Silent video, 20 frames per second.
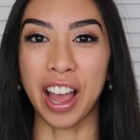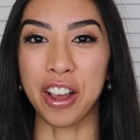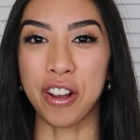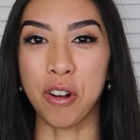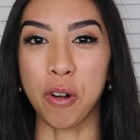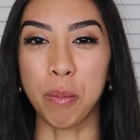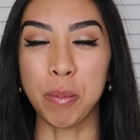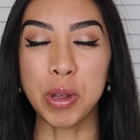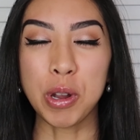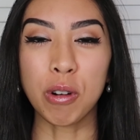I
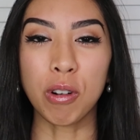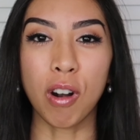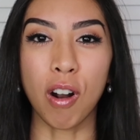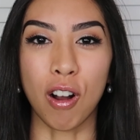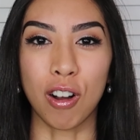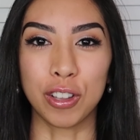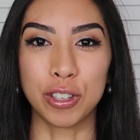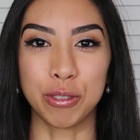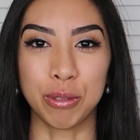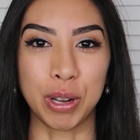hope you are
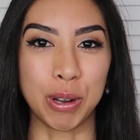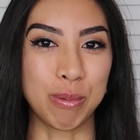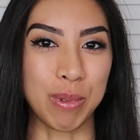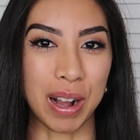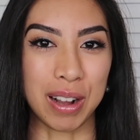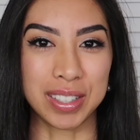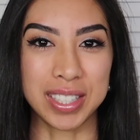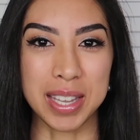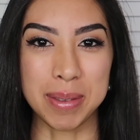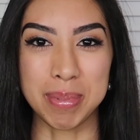all doing
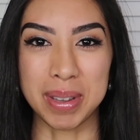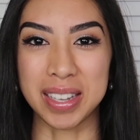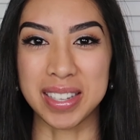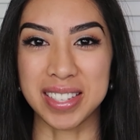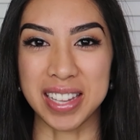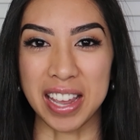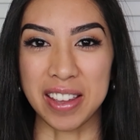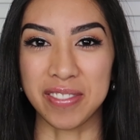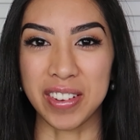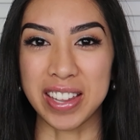well, keeping
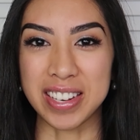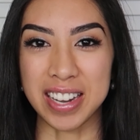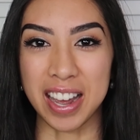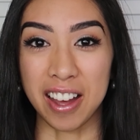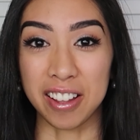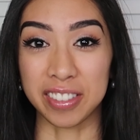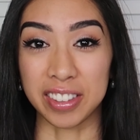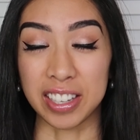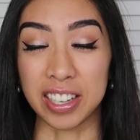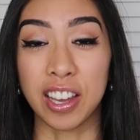safe and
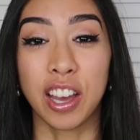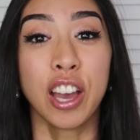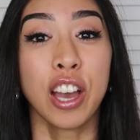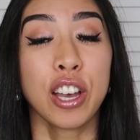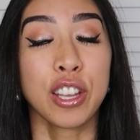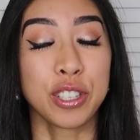healthy.